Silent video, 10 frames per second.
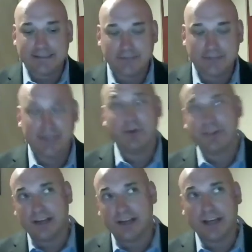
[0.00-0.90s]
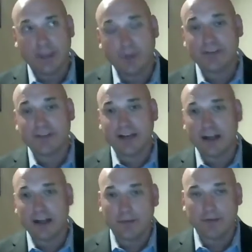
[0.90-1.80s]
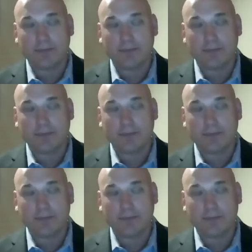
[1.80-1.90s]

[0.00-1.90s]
He wasn't incumbent,